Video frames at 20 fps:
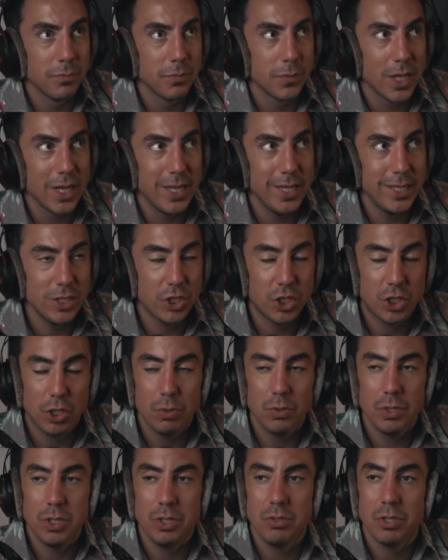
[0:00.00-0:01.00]
It
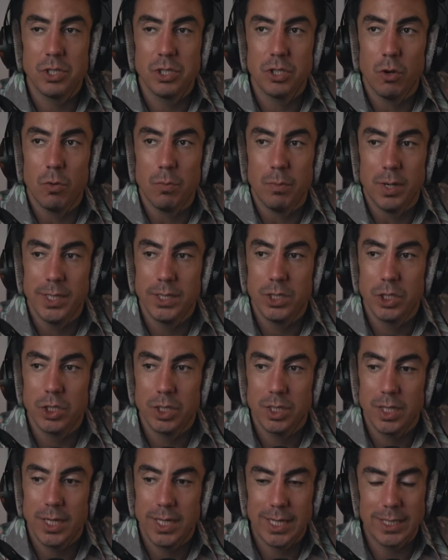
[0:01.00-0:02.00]
shows you so much.
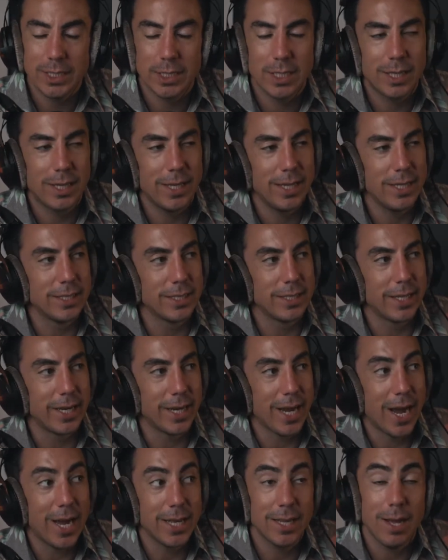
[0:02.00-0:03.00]
And that's the thing is, like,
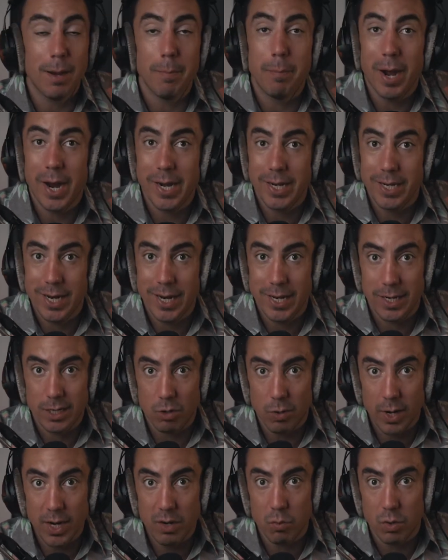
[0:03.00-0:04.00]
I thought Biden had a
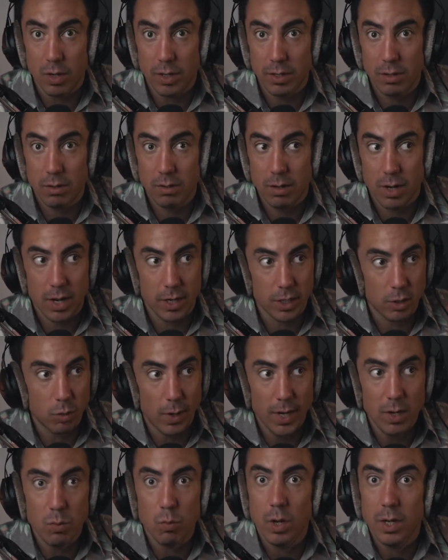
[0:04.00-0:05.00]
great one.
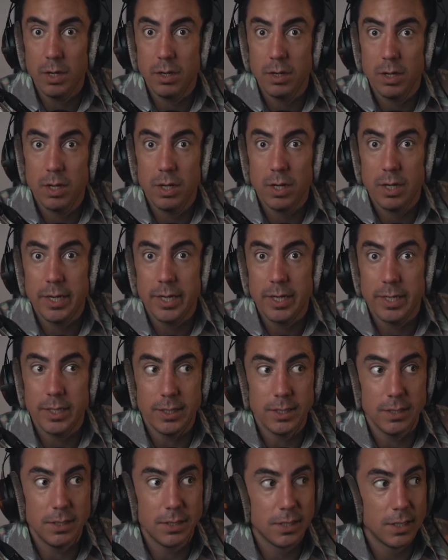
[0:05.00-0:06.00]

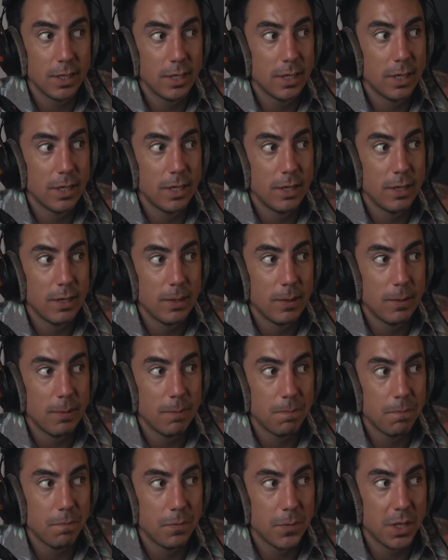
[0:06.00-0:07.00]
Is
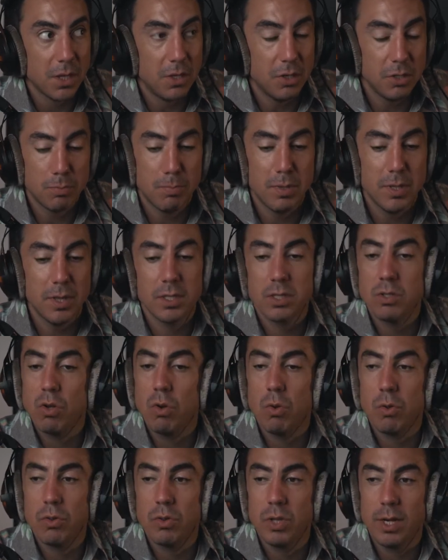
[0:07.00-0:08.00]
there's been this
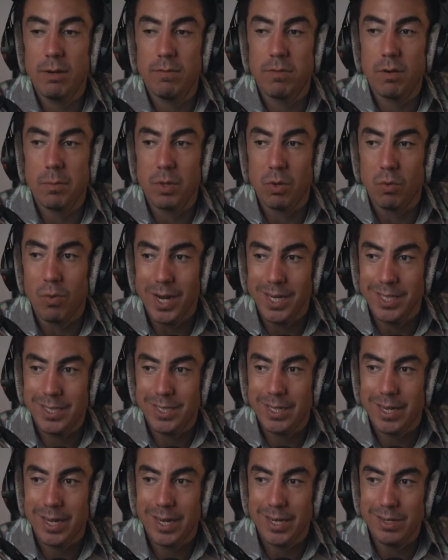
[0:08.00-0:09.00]
whole thing from the right
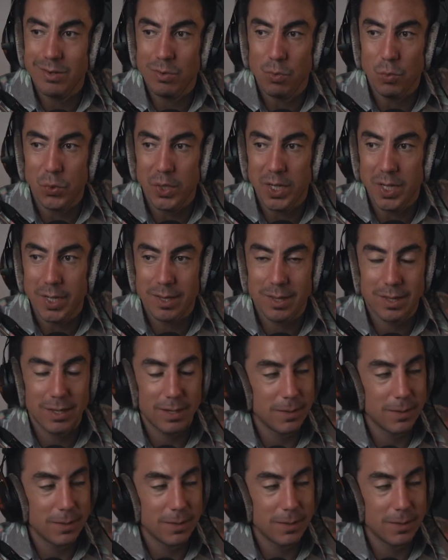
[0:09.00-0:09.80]
side with